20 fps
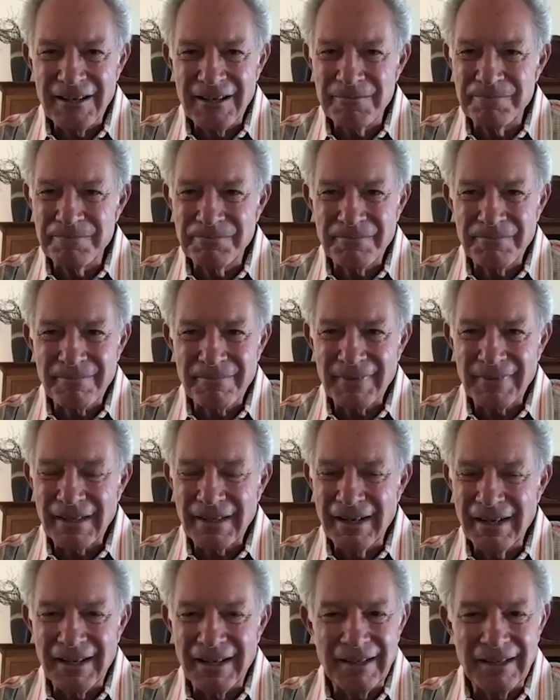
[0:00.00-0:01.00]

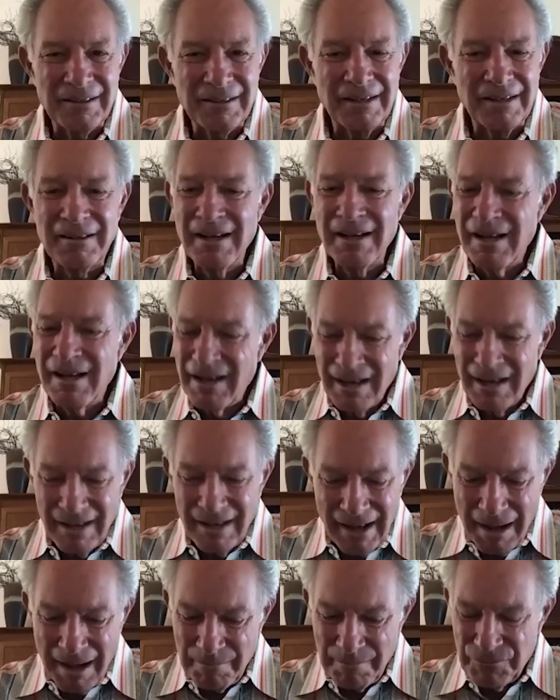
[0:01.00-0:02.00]
I'm thrilled that
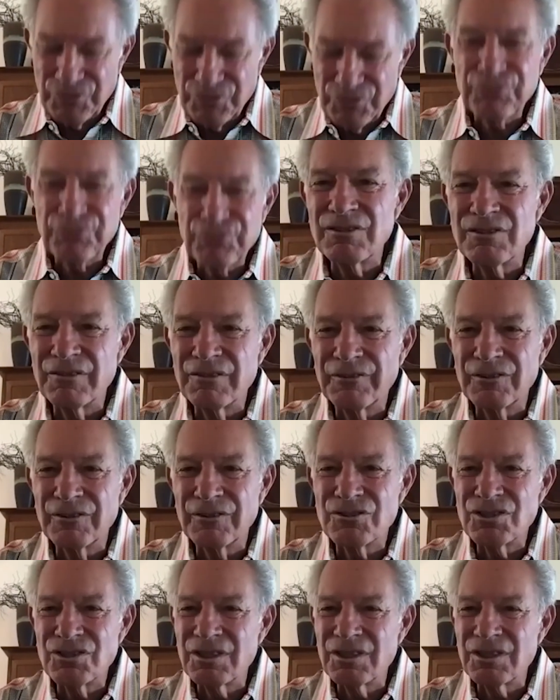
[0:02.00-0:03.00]
you're taking on Grosso
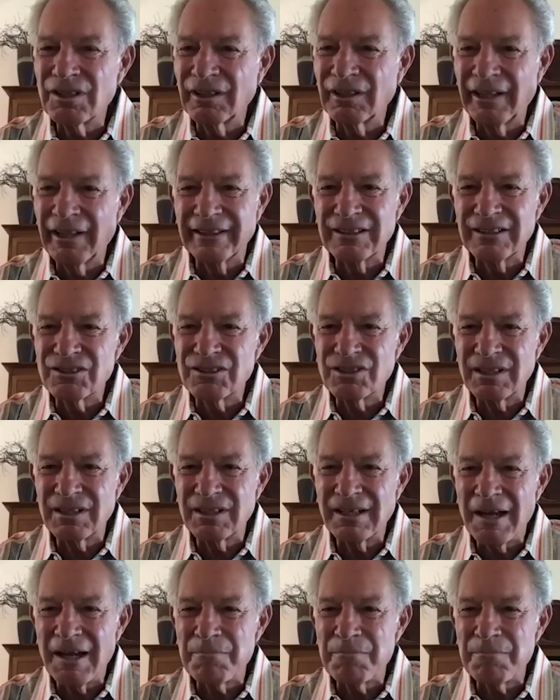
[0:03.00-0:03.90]
University and the legacy.